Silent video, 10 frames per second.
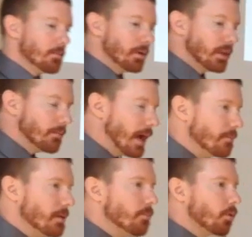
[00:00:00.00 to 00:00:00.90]
but they
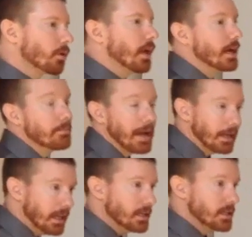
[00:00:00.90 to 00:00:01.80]
might be borderline in
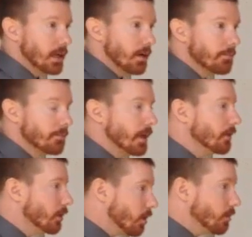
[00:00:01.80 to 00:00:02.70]
magnesium, and
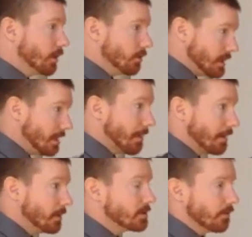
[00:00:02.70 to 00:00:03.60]
their CoQ10
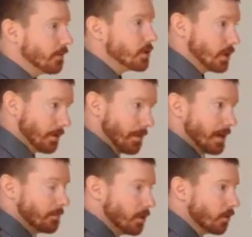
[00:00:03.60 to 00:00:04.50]
might be sufficient. It
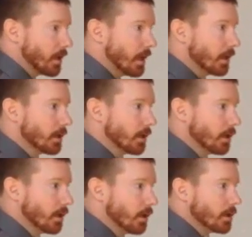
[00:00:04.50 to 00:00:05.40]
might be okay.
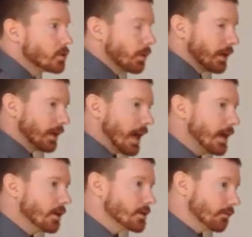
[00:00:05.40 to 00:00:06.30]
So it can
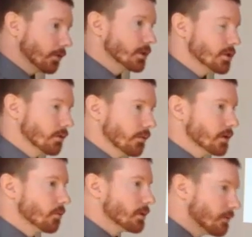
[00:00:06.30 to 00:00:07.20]
guide us for each
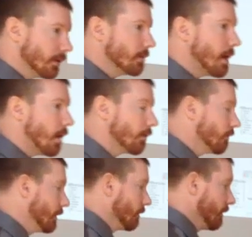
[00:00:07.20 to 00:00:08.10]
individual. It's very
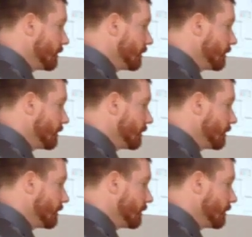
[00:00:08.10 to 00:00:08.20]
powerful